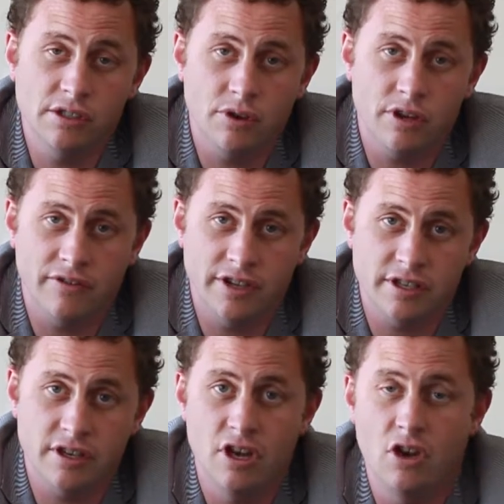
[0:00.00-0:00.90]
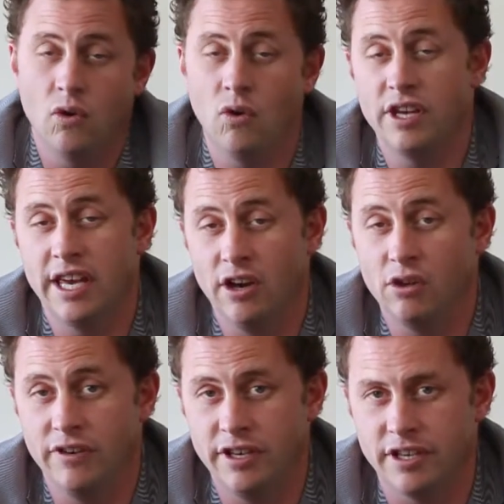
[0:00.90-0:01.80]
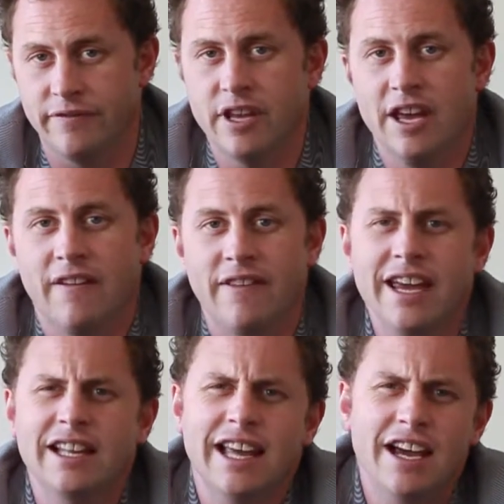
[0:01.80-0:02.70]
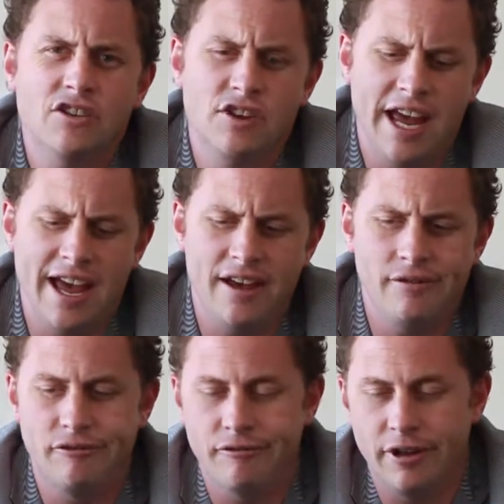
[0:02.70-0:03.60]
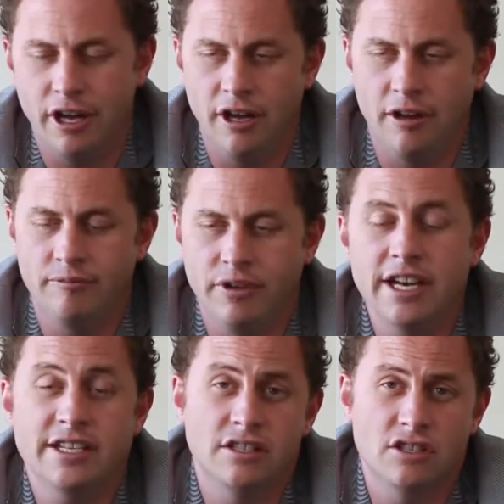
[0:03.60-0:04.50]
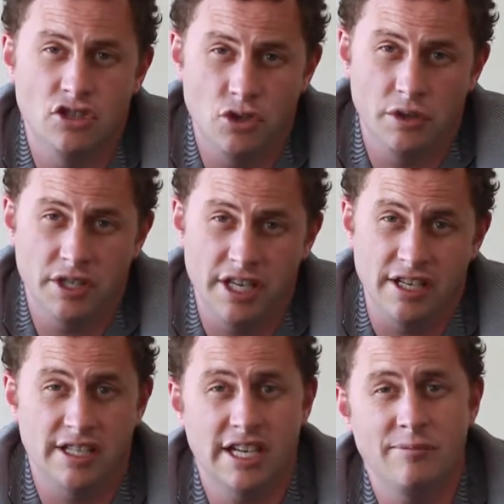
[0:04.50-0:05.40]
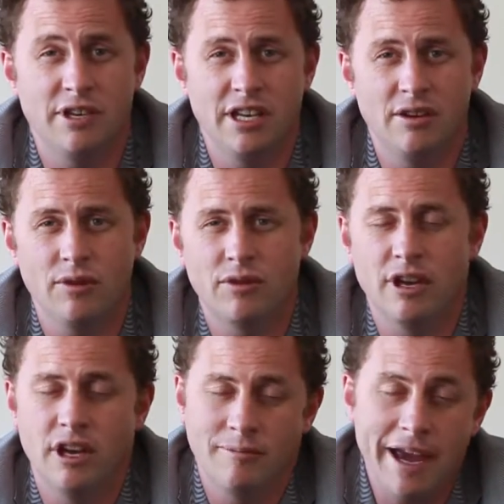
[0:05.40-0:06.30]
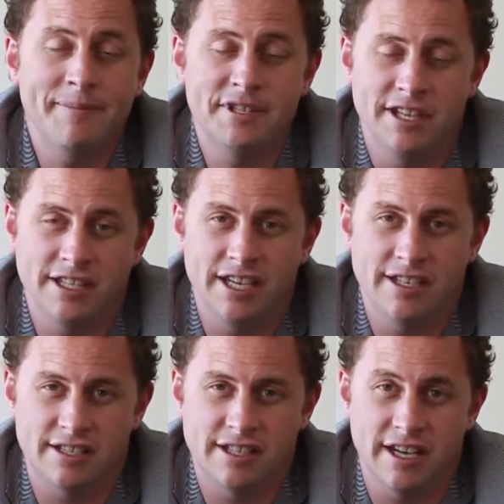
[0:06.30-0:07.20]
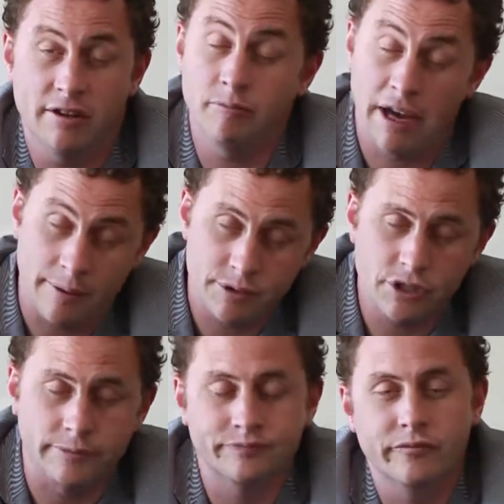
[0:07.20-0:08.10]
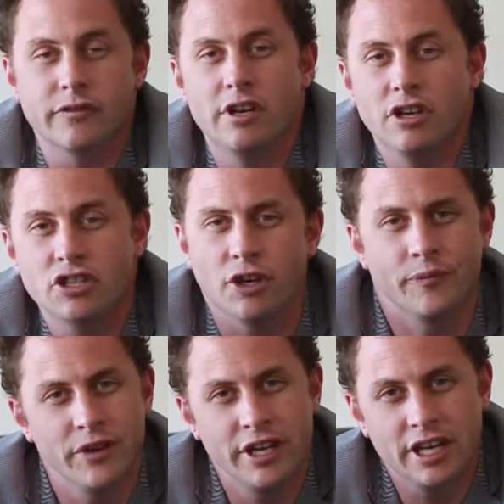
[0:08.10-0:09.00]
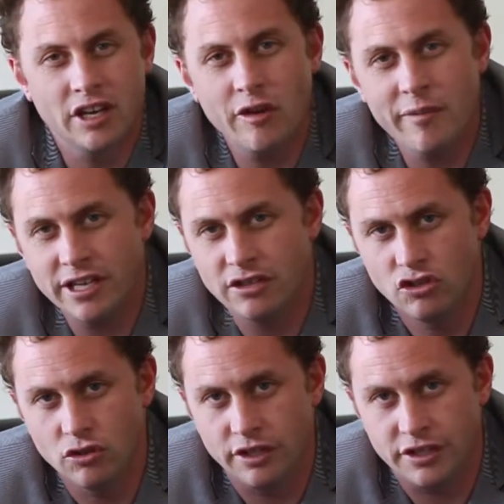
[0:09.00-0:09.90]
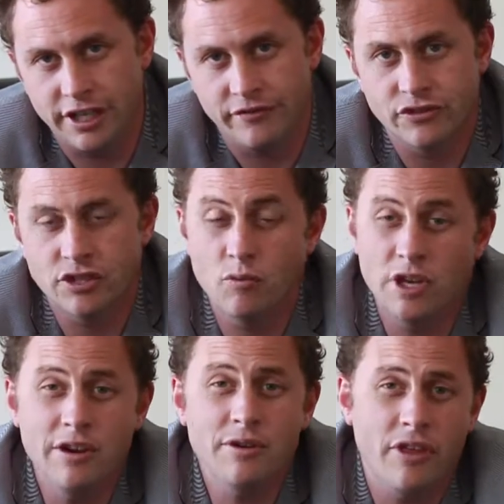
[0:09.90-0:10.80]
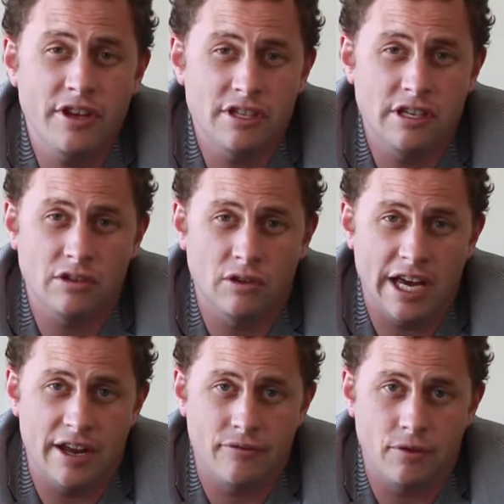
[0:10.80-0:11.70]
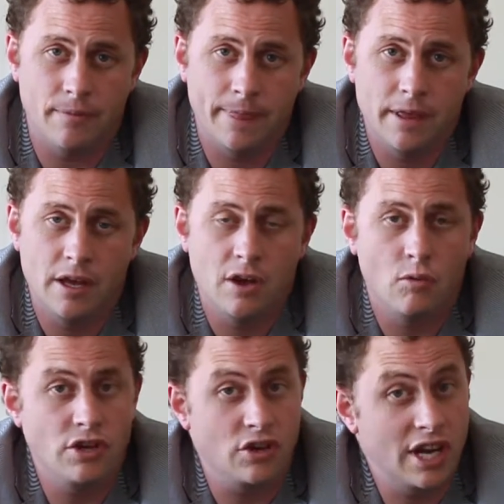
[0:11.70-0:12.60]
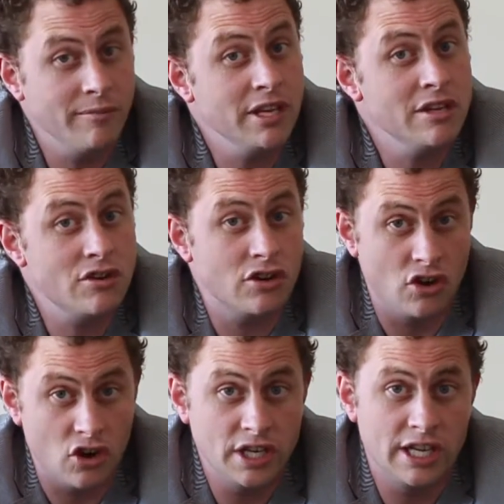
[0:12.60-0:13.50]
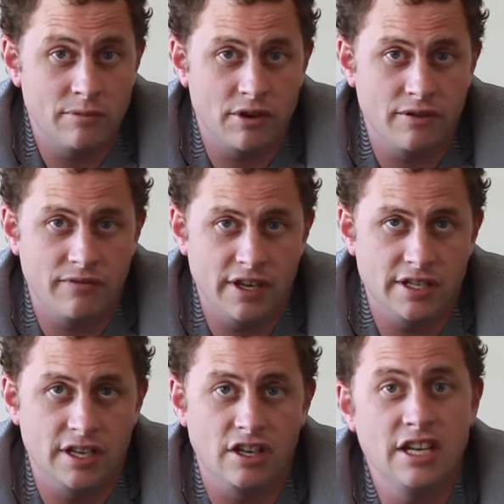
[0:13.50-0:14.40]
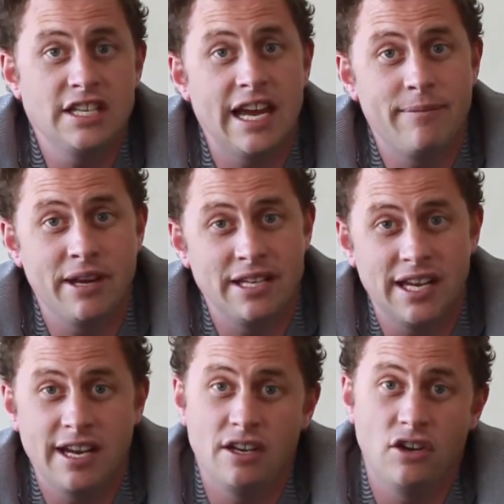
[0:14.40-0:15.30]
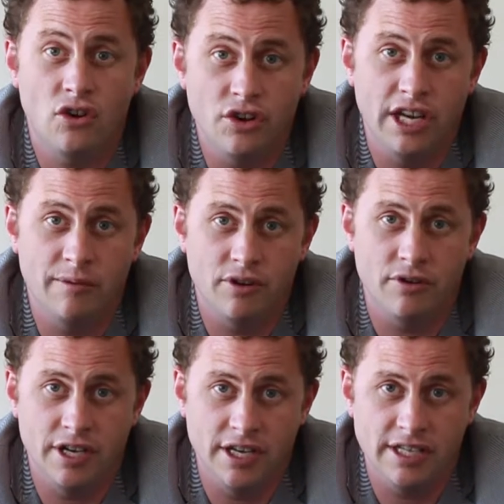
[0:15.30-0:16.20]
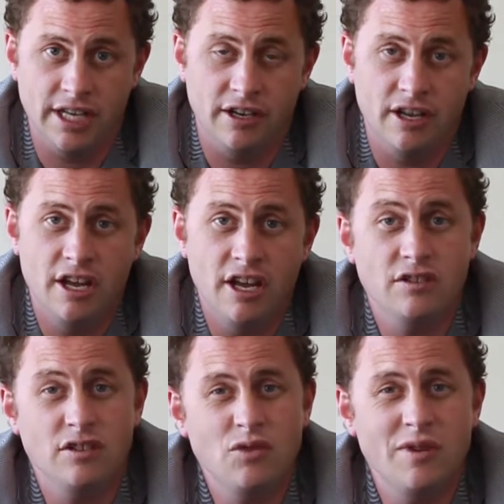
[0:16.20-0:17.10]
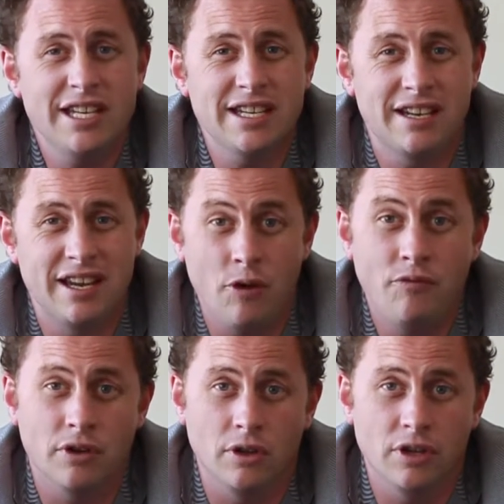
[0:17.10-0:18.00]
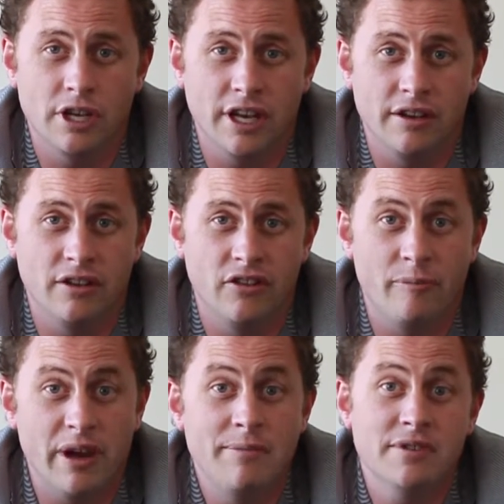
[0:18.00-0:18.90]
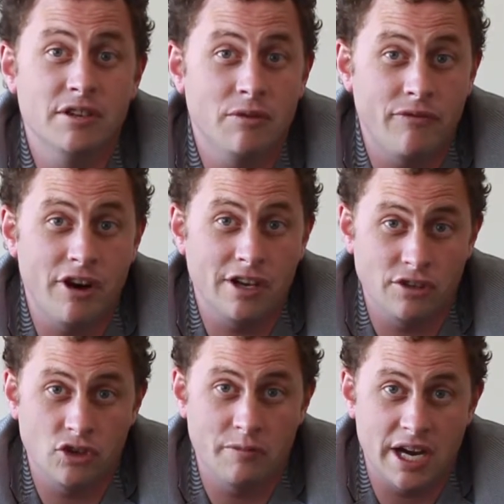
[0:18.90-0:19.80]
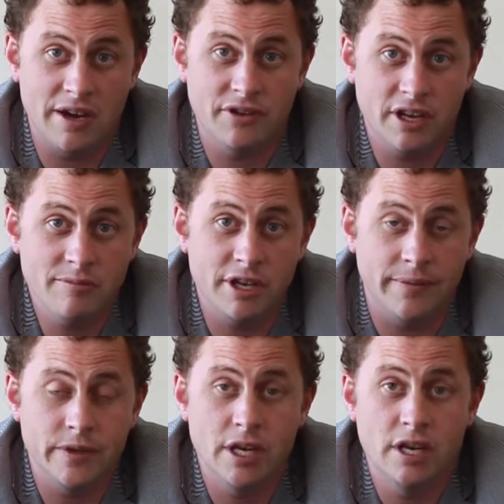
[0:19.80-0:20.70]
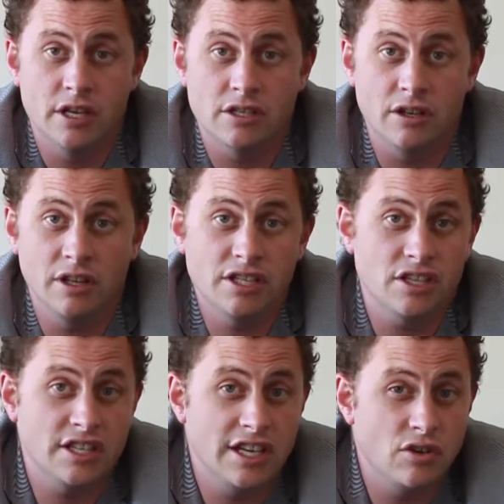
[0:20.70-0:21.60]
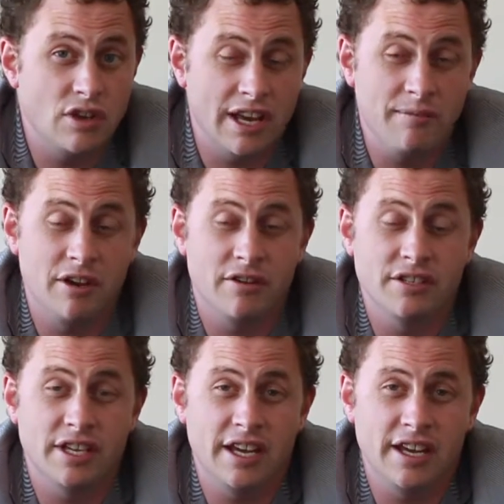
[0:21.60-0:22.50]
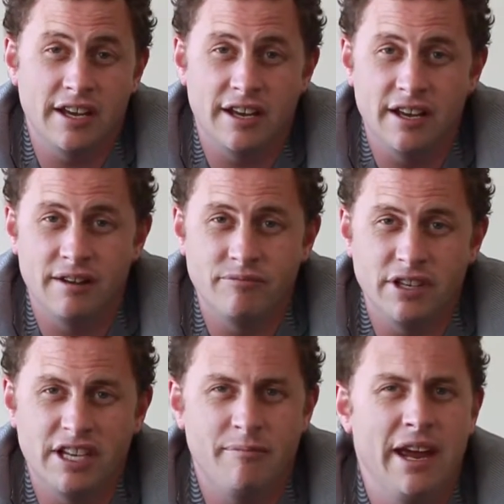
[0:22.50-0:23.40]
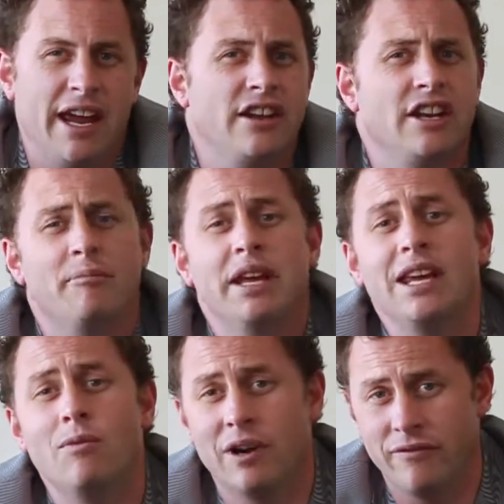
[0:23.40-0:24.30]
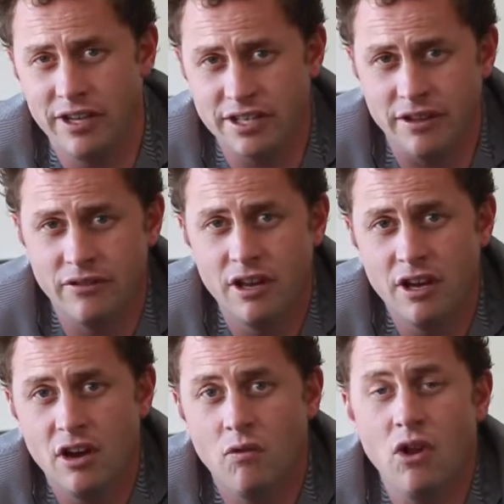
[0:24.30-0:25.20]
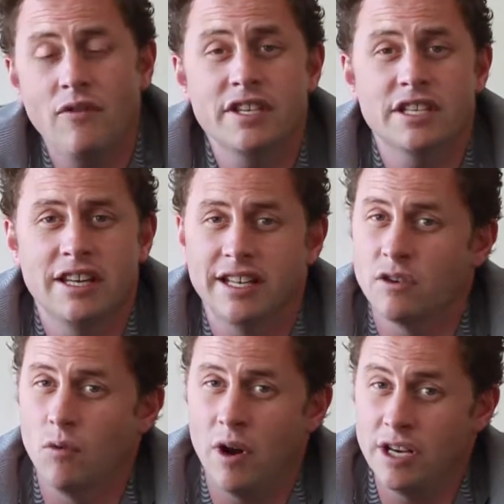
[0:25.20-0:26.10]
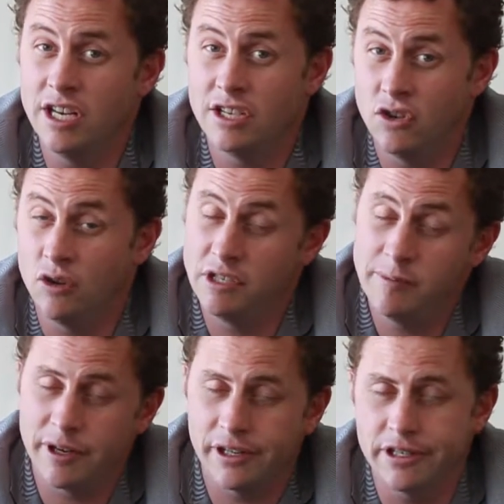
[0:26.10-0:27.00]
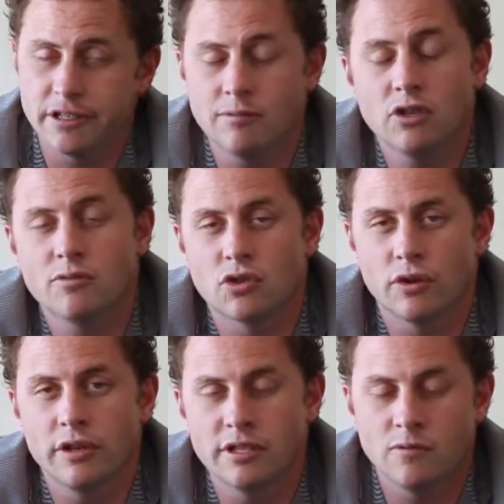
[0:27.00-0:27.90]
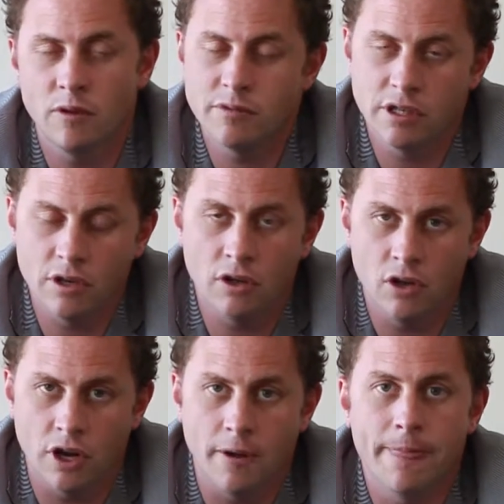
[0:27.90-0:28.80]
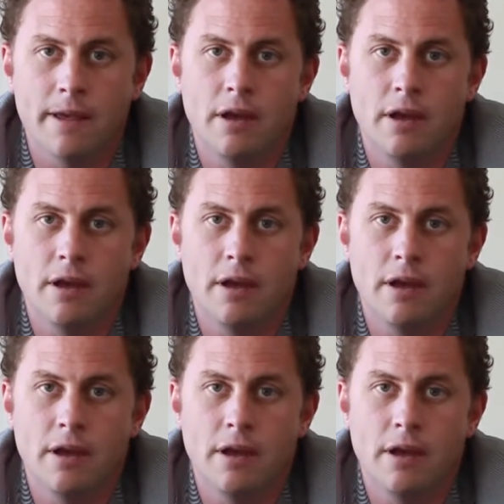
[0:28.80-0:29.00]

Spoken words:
worker visa, or the L visa. They allow you to have, in essence, a dual intent, to come here with perhaps the intent to stay, perhaps not. So, going back to dual intent. So here are the things you need to look out for. When you're coming in on a non-immigrant visa, you need to maintain a non-immigrant intent. So it's always helpful to look at the papers that were filed on your behalf to come here. So let's just say you came here as in a band, in a P1 visa. Well, obviously that's a 1-year term typically, sometimes shorter, sometimes a little longer.